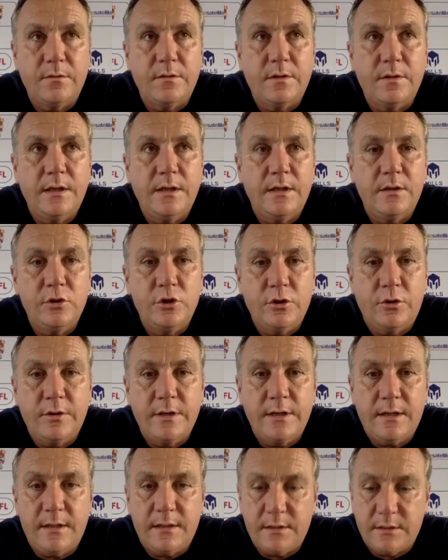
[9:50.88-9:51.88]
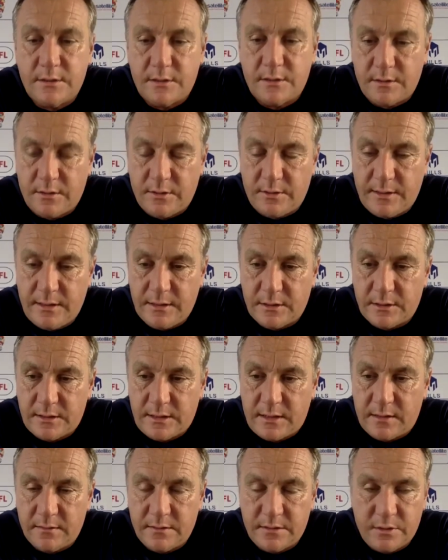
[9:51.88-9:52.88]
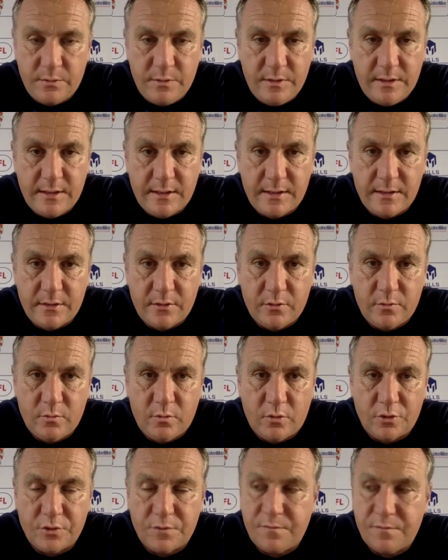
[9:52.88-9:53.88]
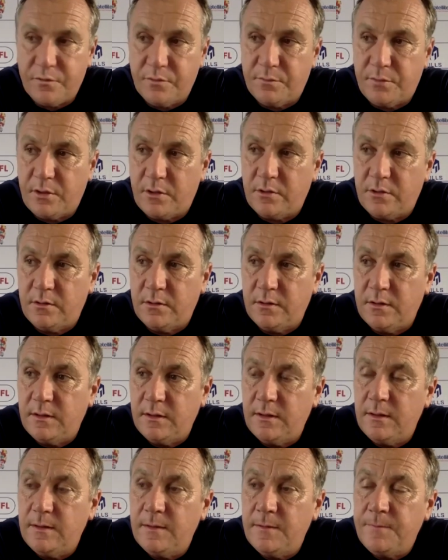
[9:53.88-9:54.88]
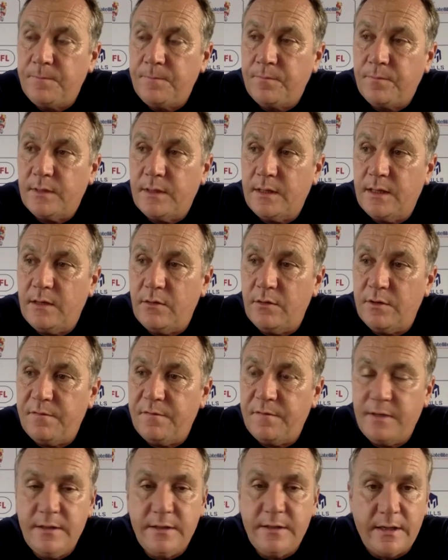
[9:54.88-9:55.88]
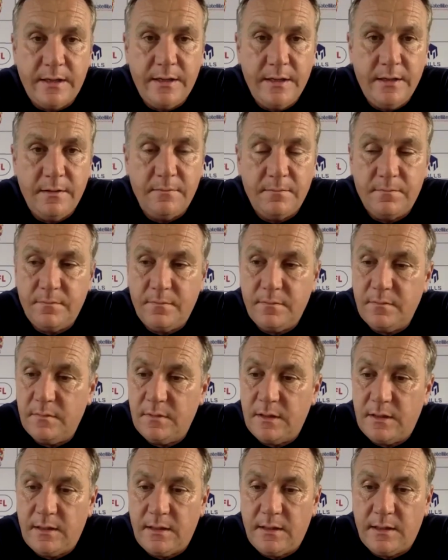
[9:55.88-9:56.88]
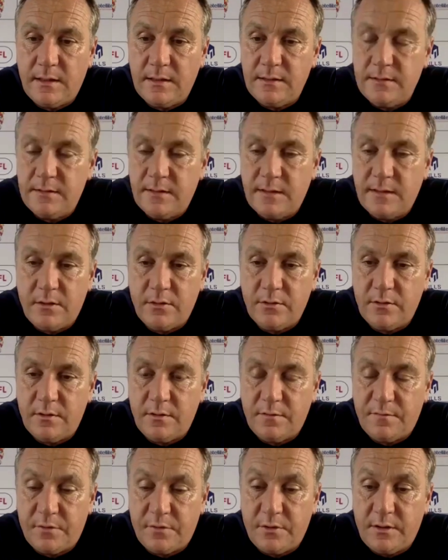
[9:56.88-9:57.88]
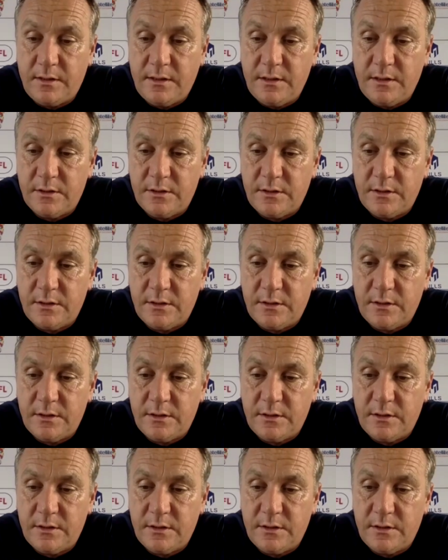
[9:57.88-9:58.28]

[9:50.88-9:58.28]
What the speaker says: They enjoy it. It's a great start to the weekend to go and watch football on a Friday night and under the floodlights.